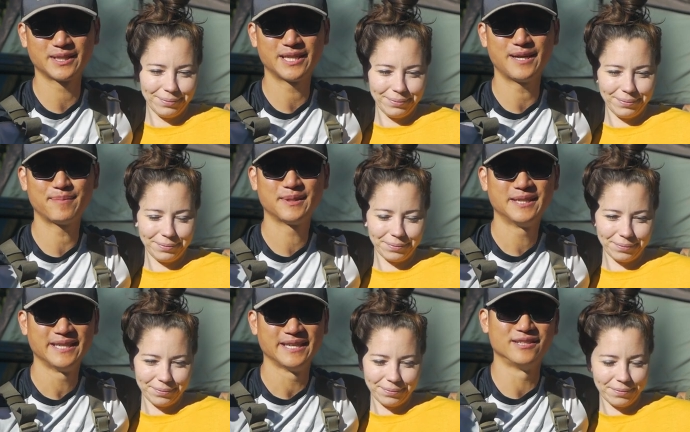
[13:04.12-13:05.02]
Speaker 1: it up,
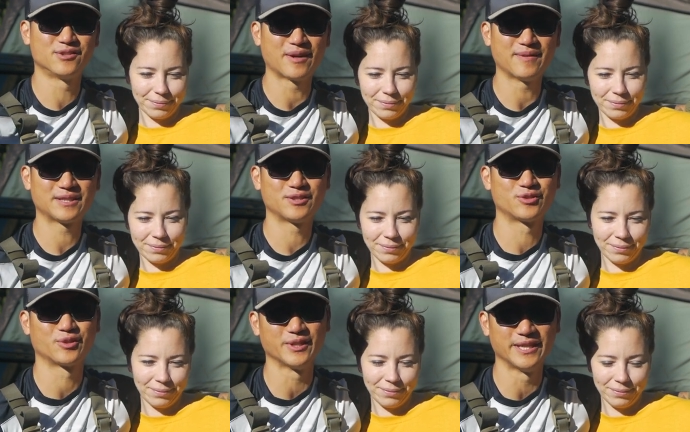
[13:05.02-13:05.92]
and then drive out to the
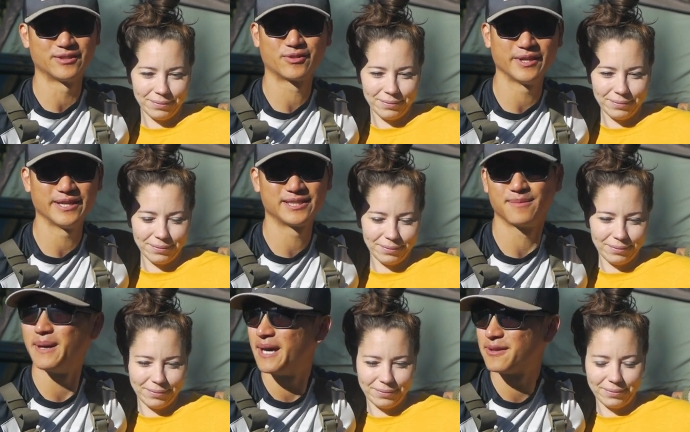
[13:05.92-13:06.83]
trailhead. Trailhead's
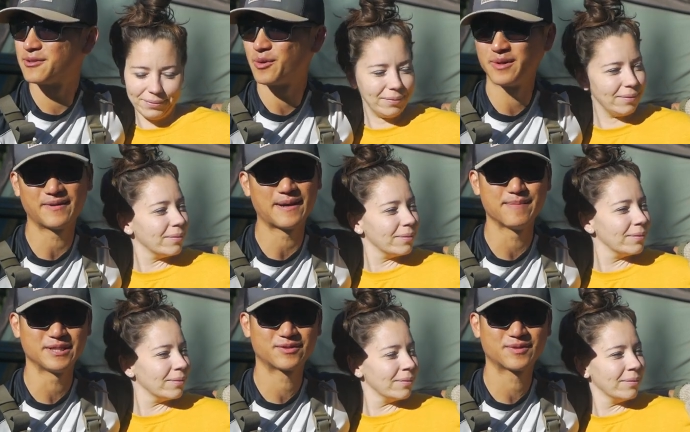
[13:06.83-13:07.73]
about 25
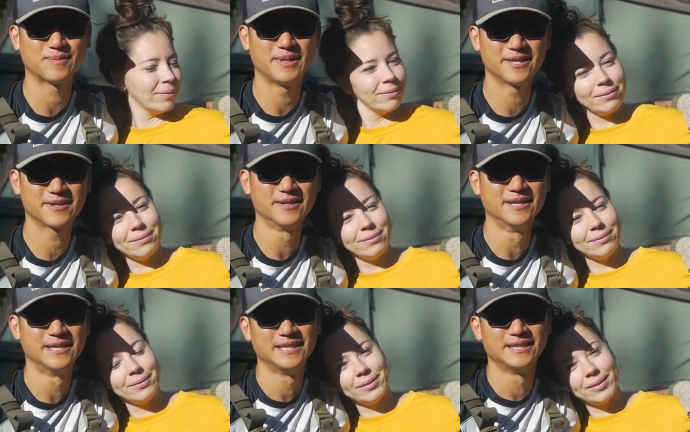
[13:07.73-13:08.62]
minutes from here.
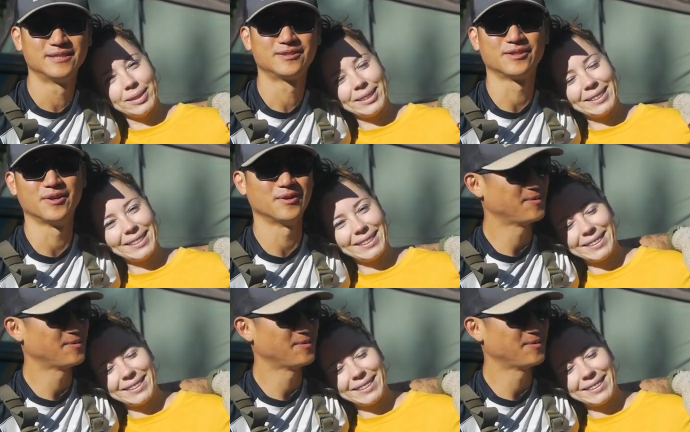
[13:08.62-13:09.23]
So,